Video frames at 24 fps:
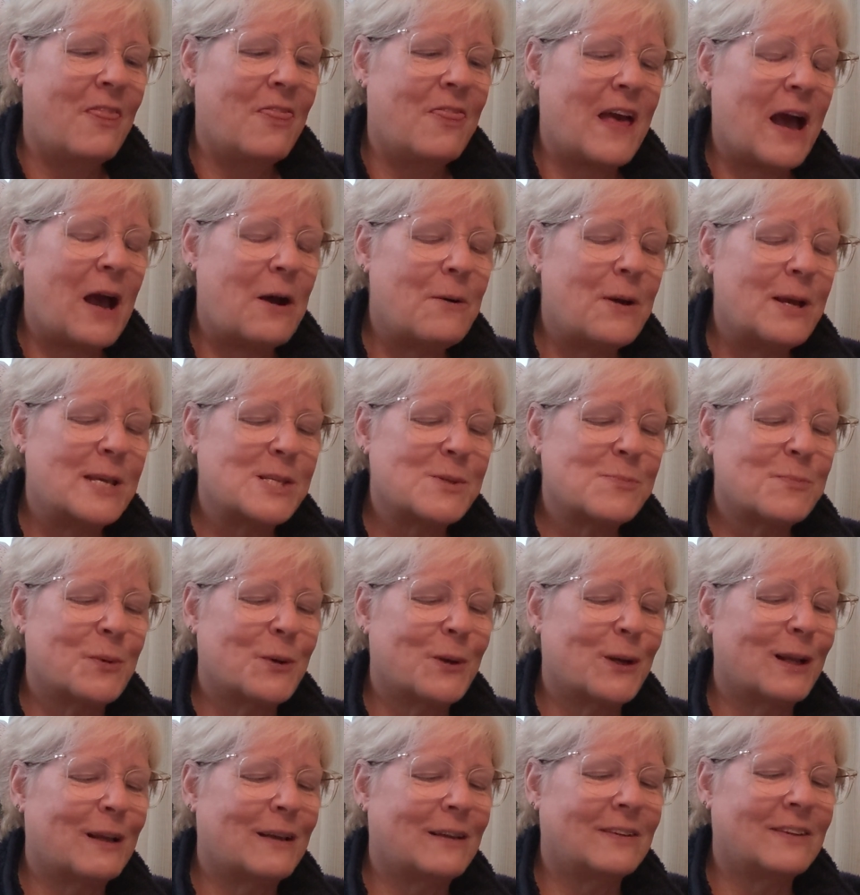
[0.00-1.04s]
Thou hast
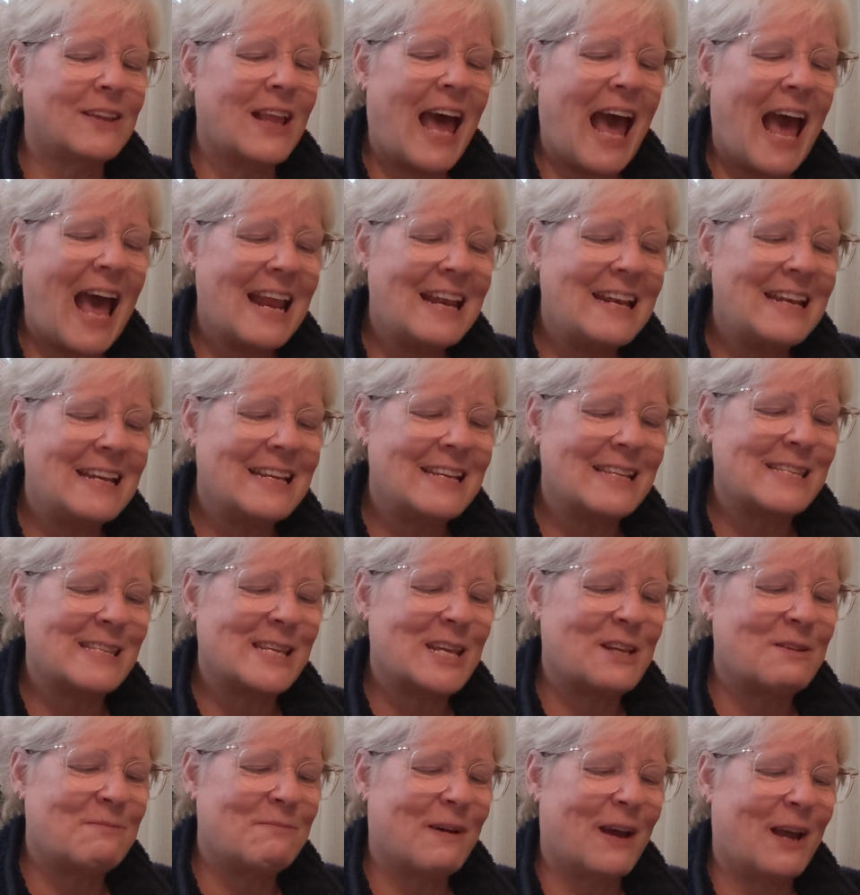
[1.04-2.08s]
put gladness
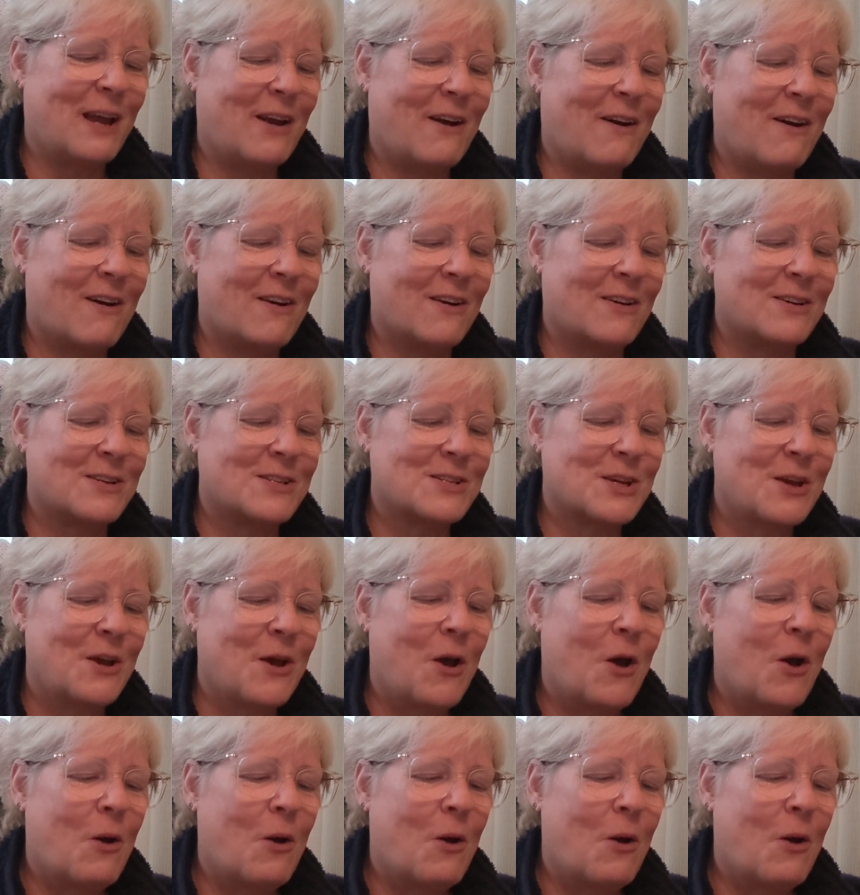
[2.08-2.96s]
in my heart,